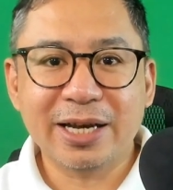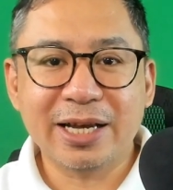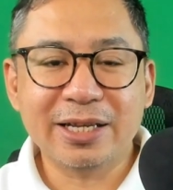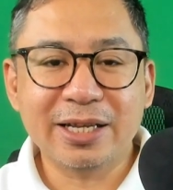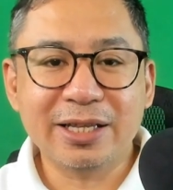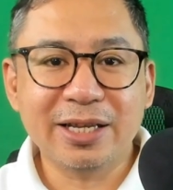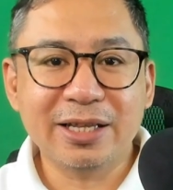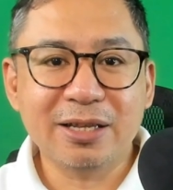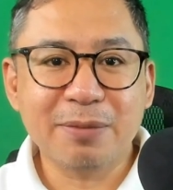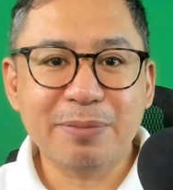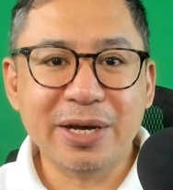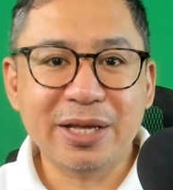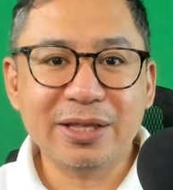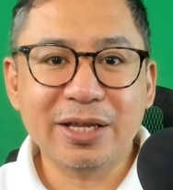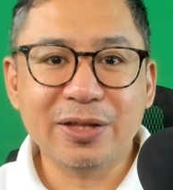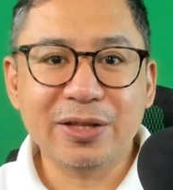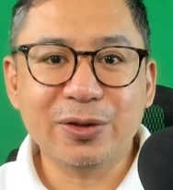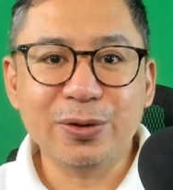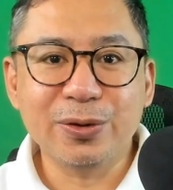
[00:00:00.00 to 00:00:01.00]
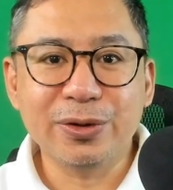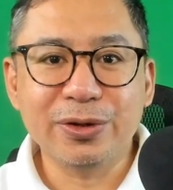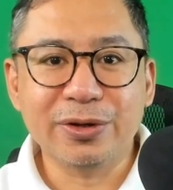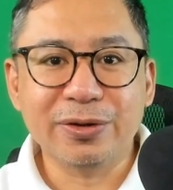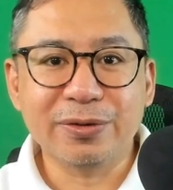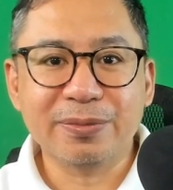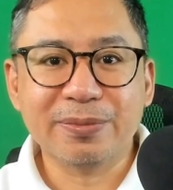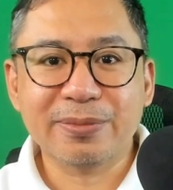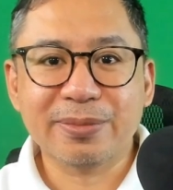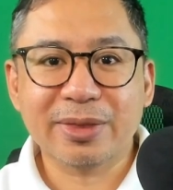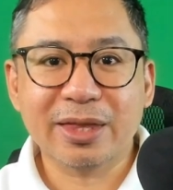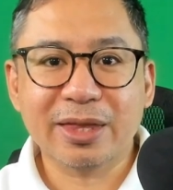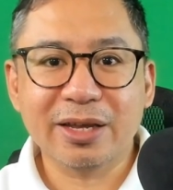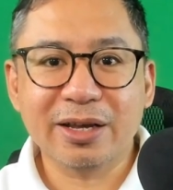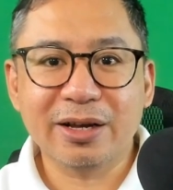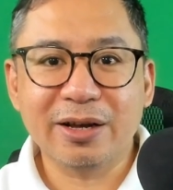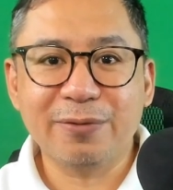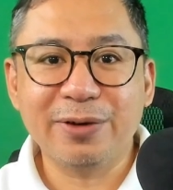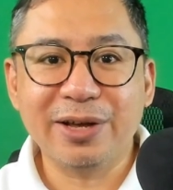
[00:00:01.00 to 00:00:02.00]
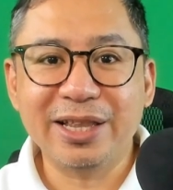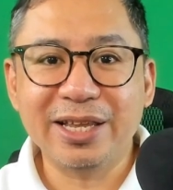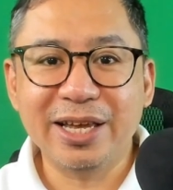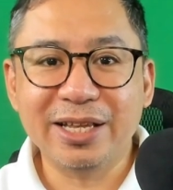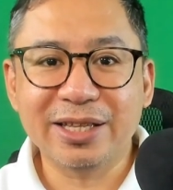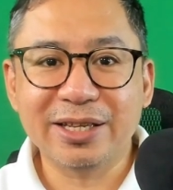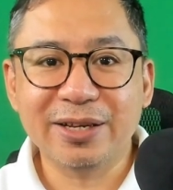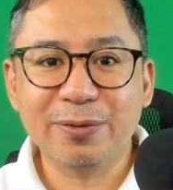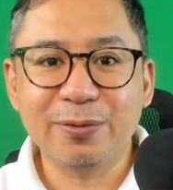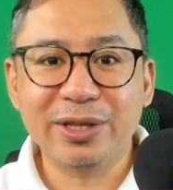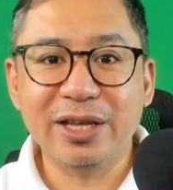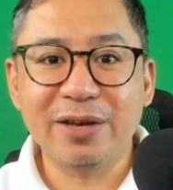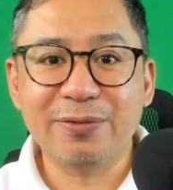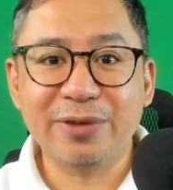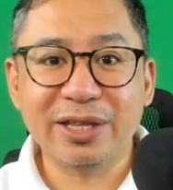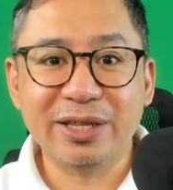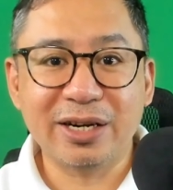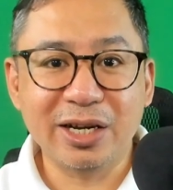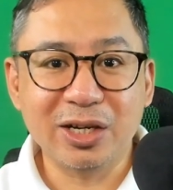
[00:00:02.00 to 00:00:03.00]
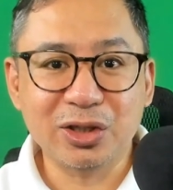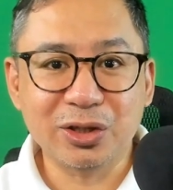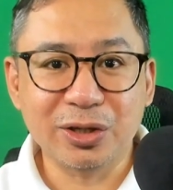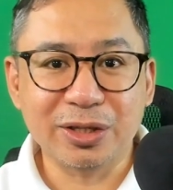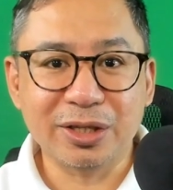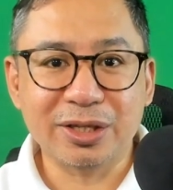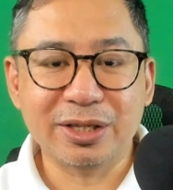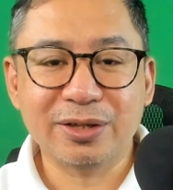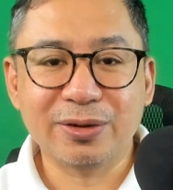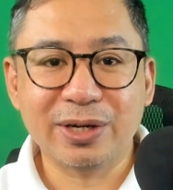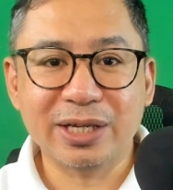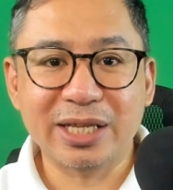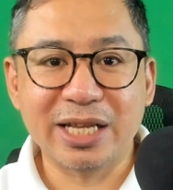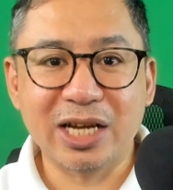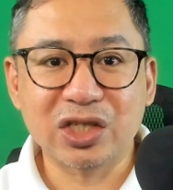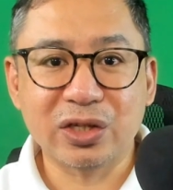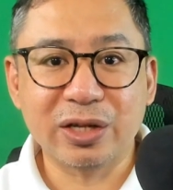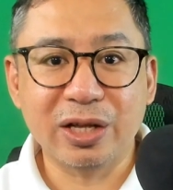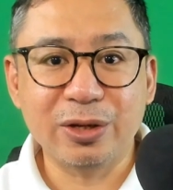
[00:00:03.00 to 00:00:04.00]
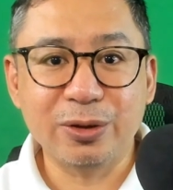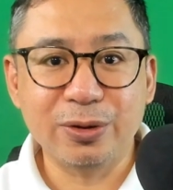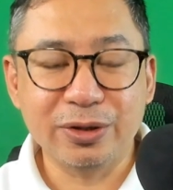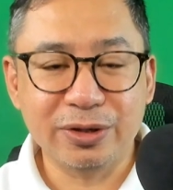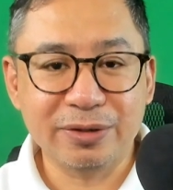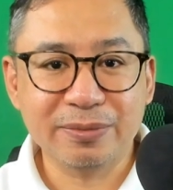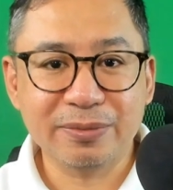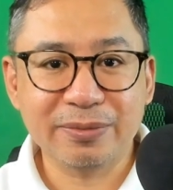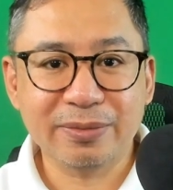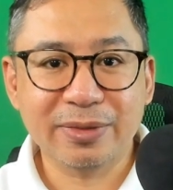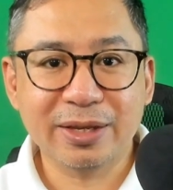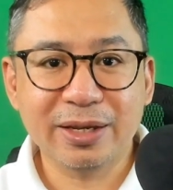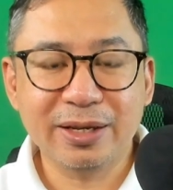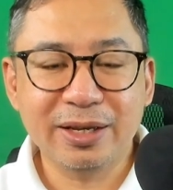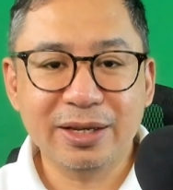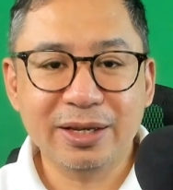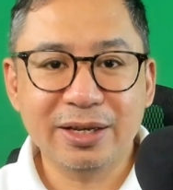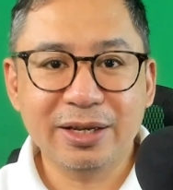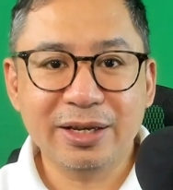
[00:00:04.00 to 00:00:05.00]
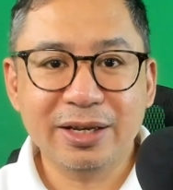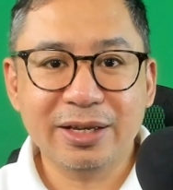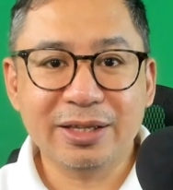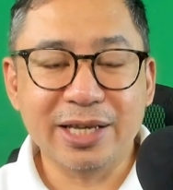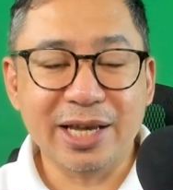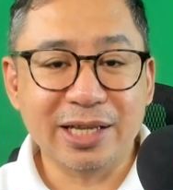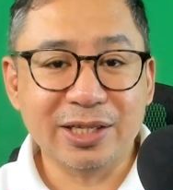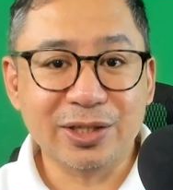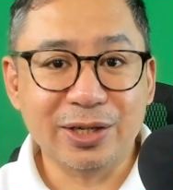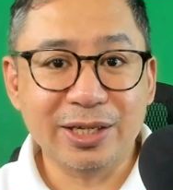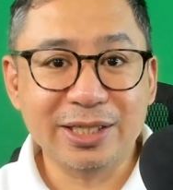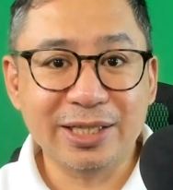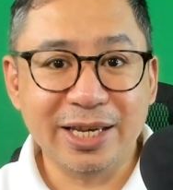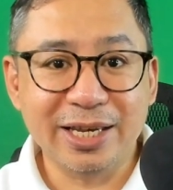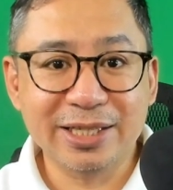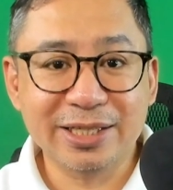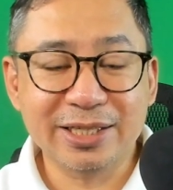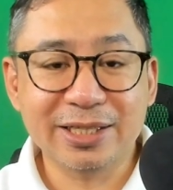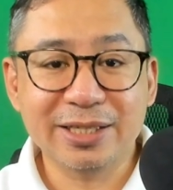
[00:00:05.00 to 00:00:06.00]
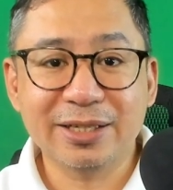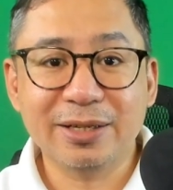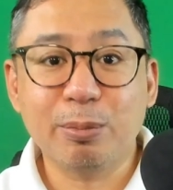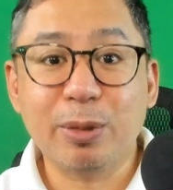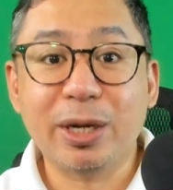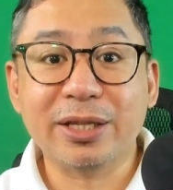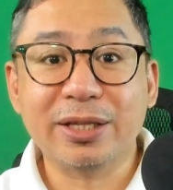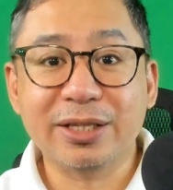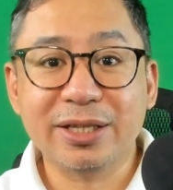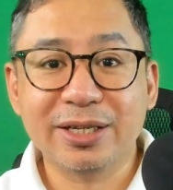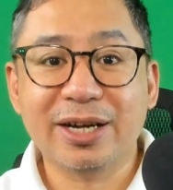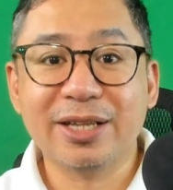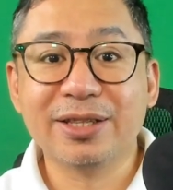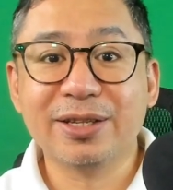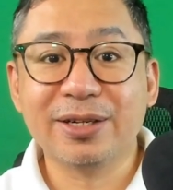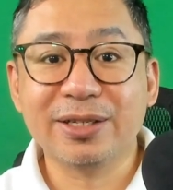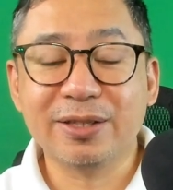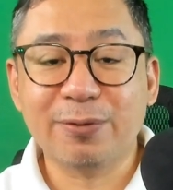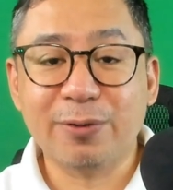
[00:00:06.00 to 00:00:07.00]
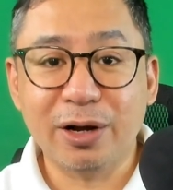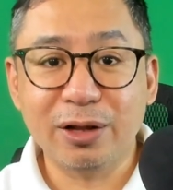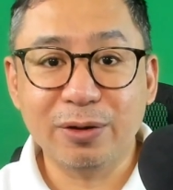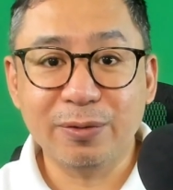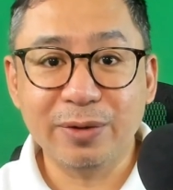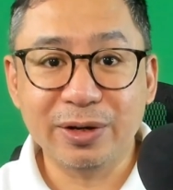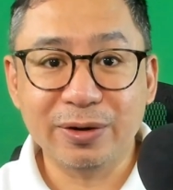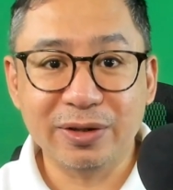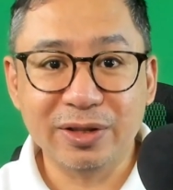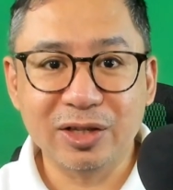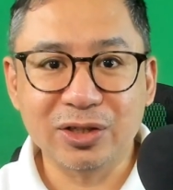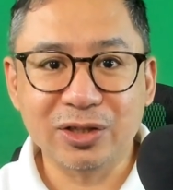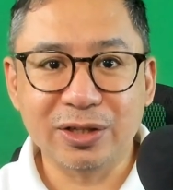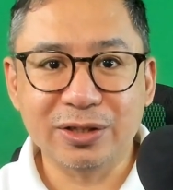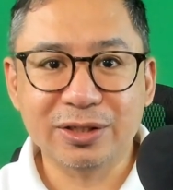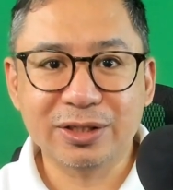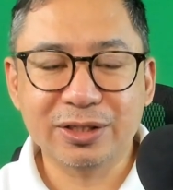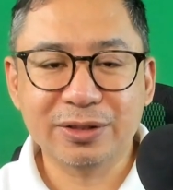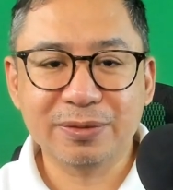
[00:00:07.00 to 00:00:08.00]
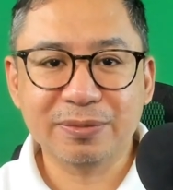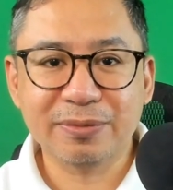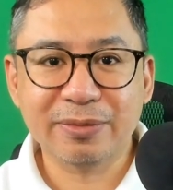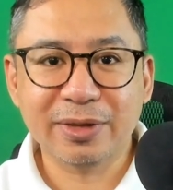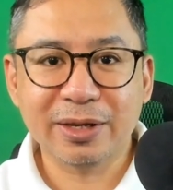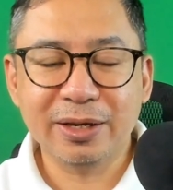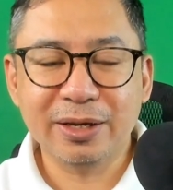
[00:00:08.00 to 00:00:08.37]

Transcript: Can an independent union affiliate with a federation or national union? The answer is yes, but under the following conditions.